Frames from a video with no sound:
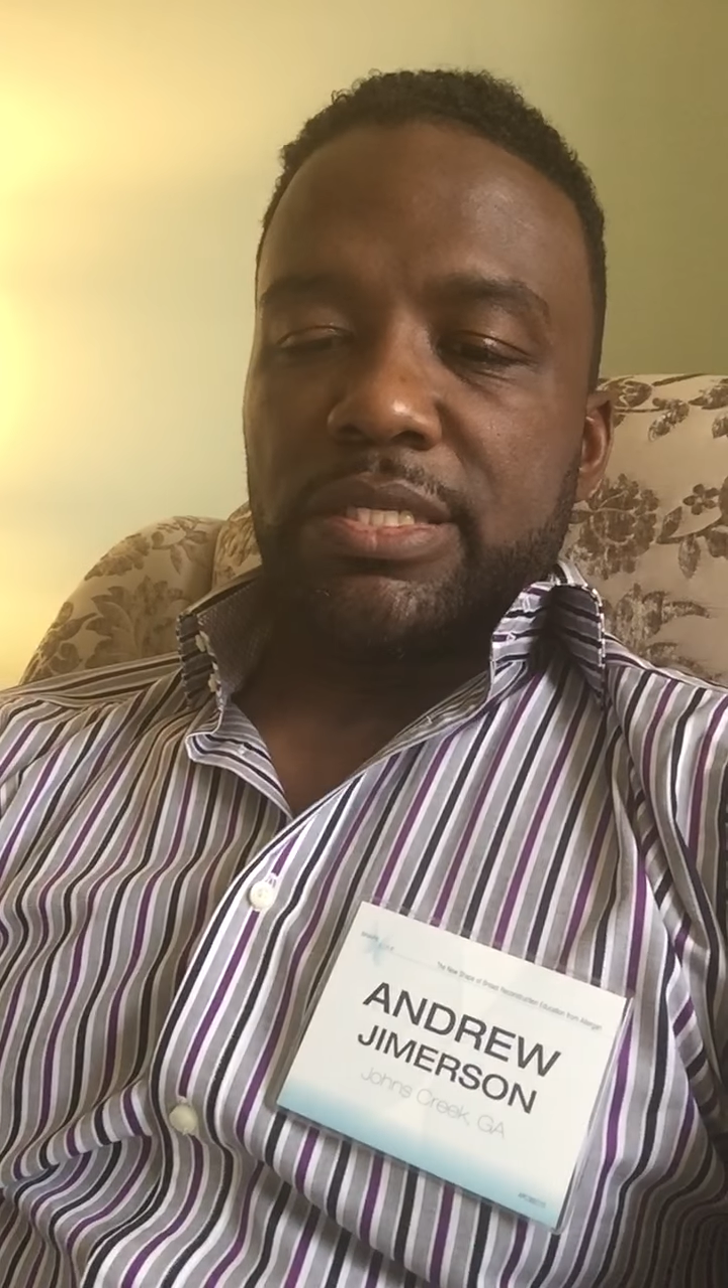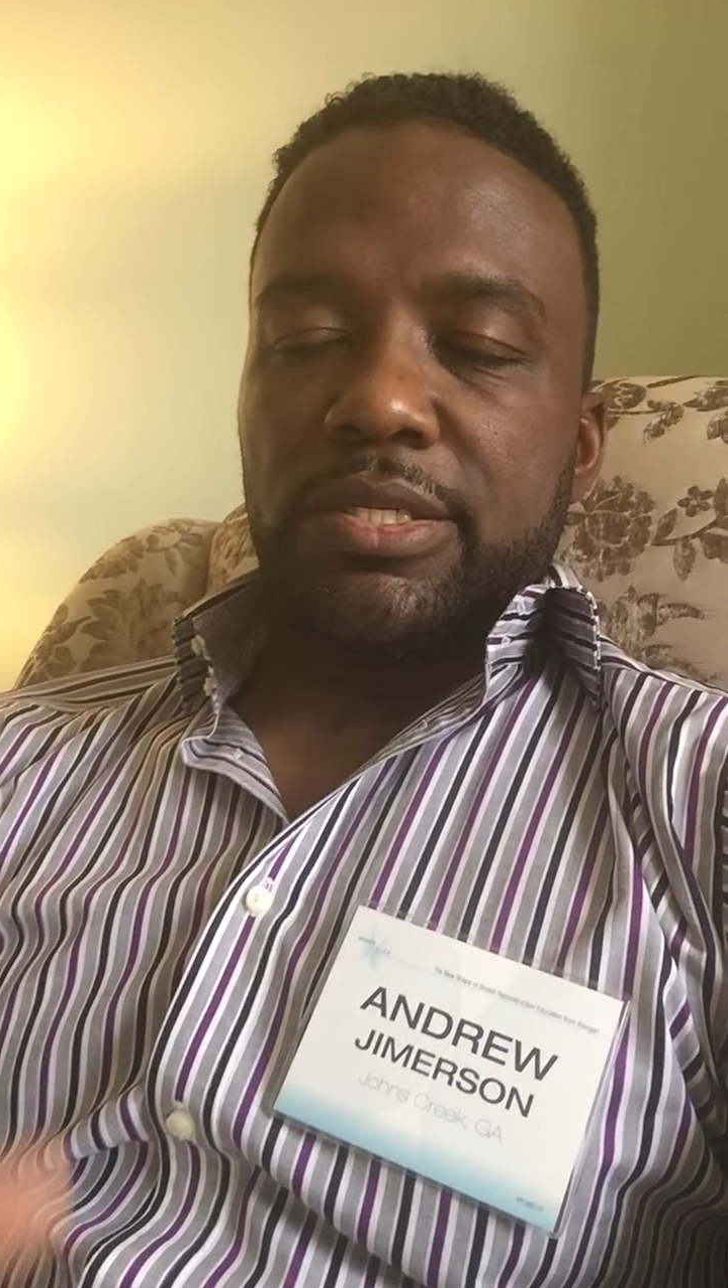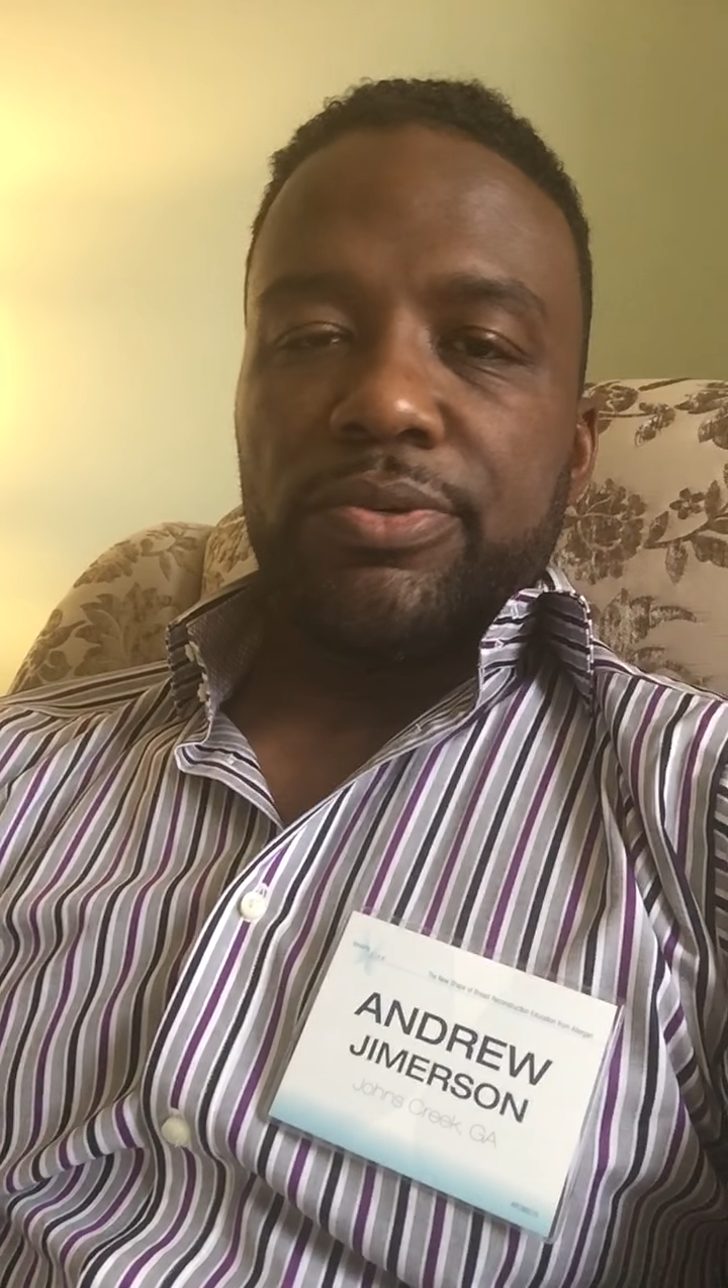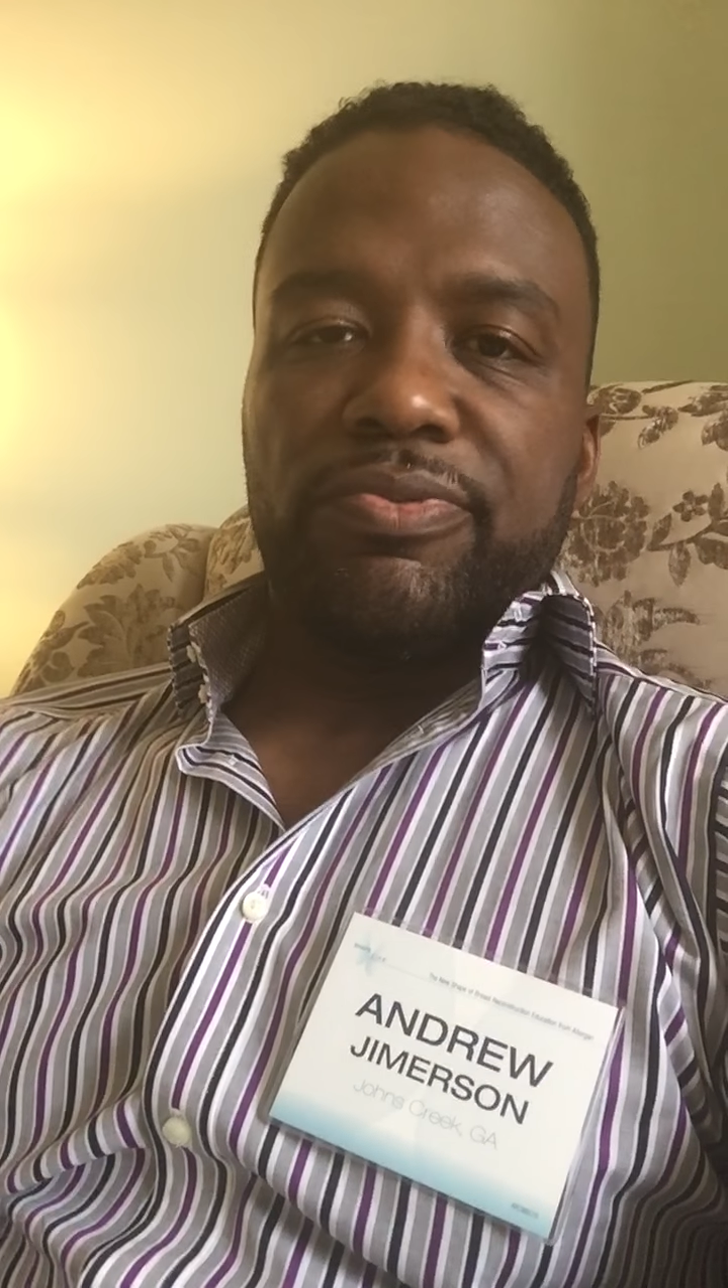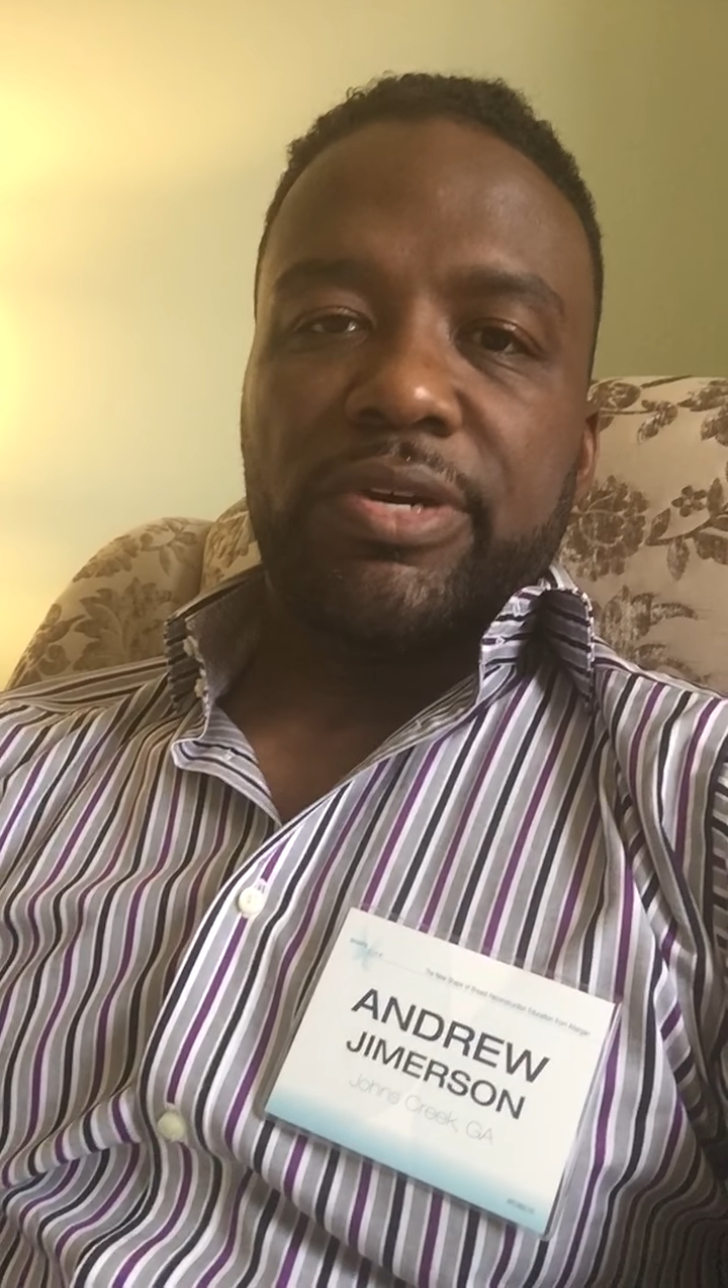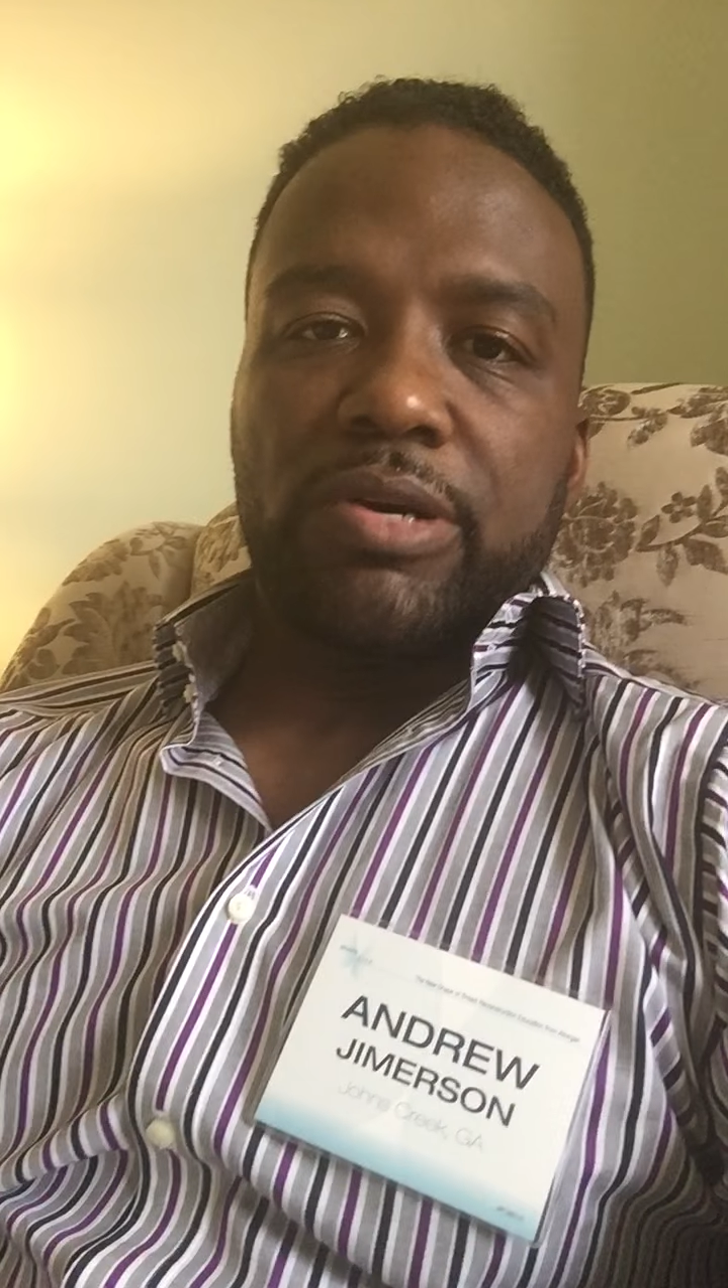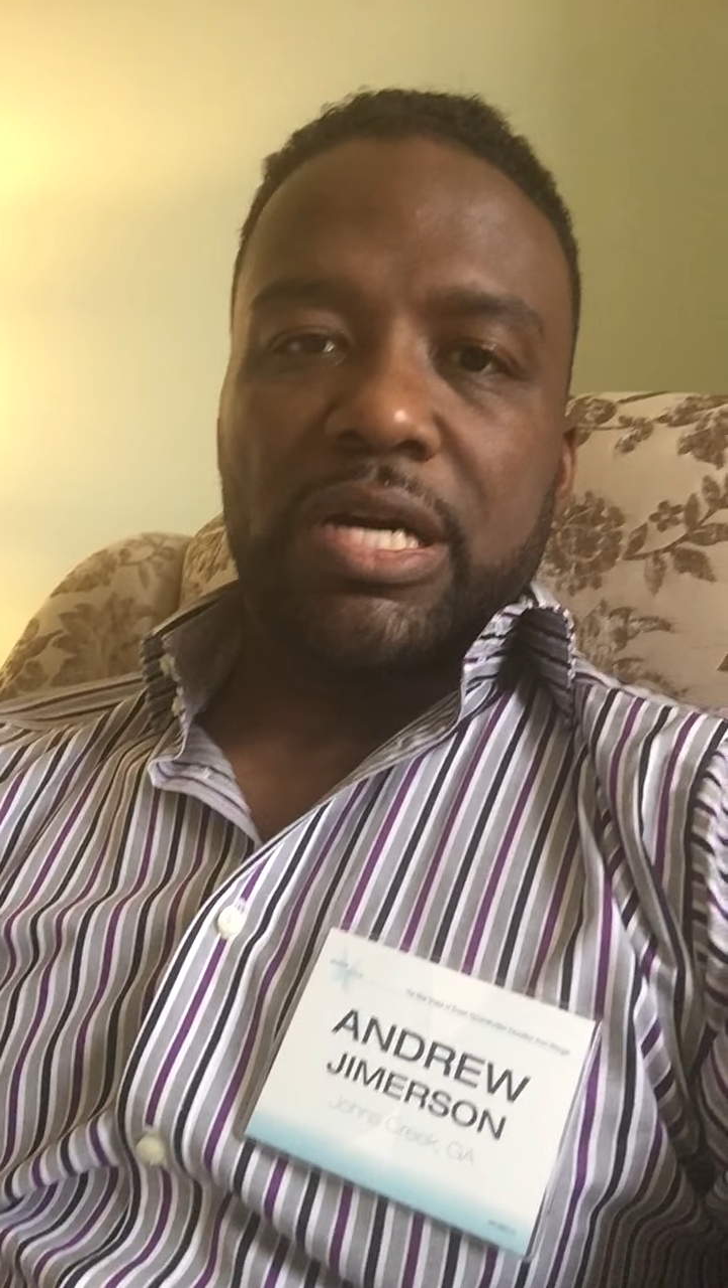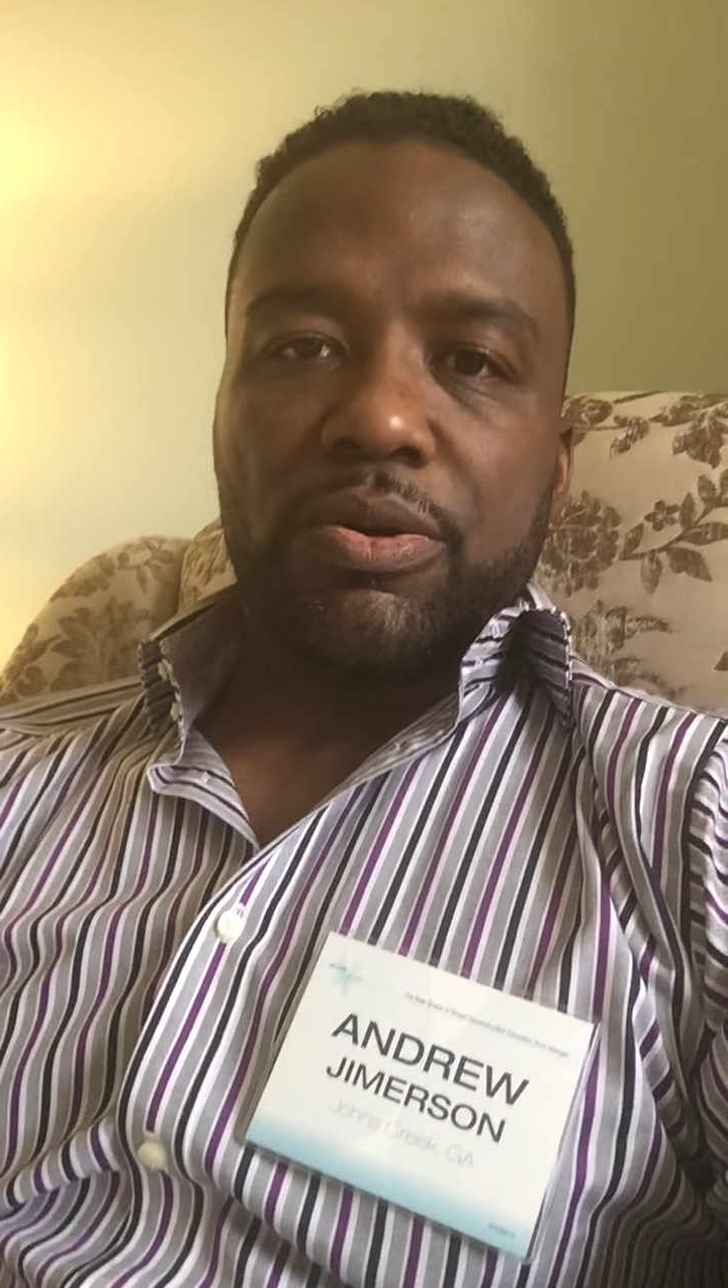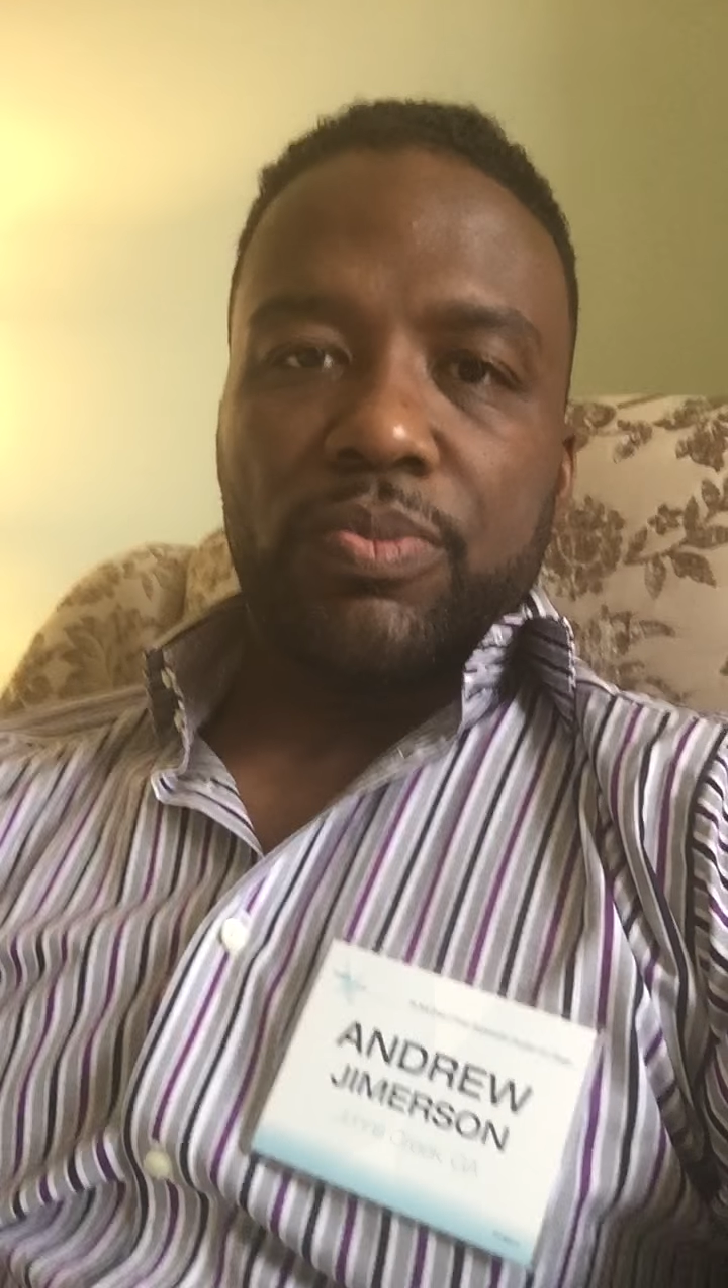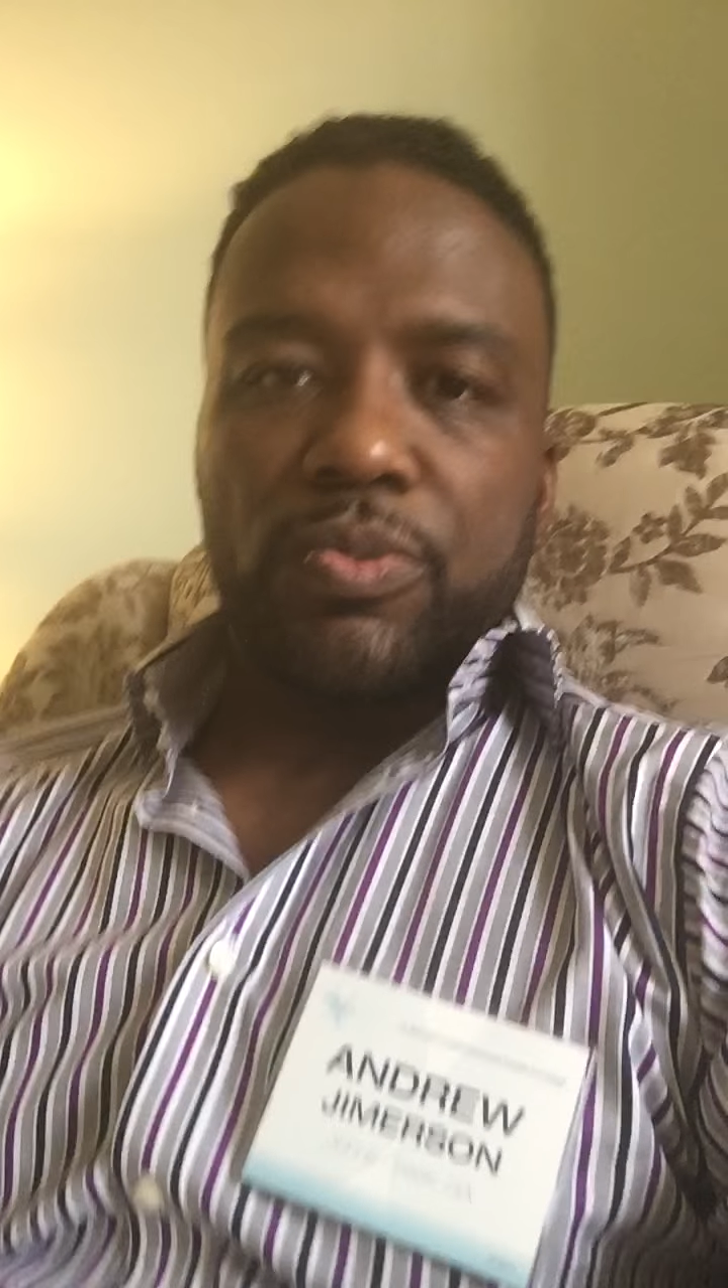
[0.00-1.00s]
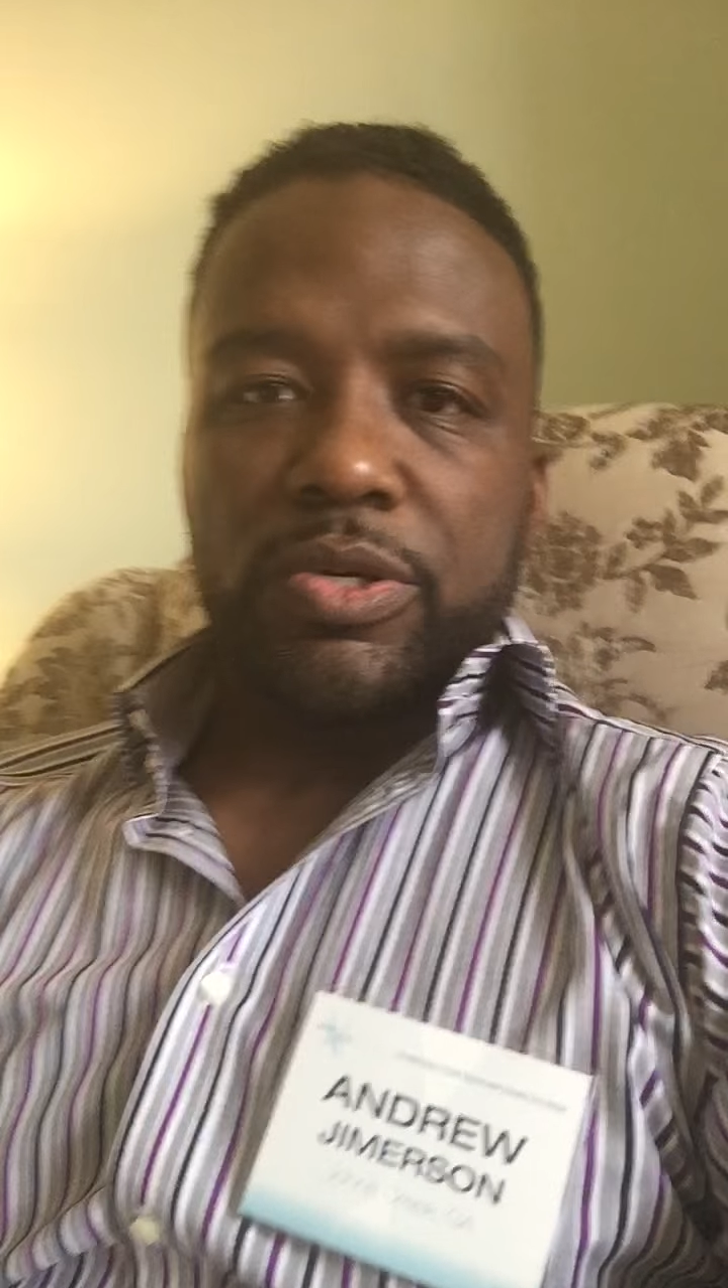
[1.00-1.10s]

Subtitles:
to figure out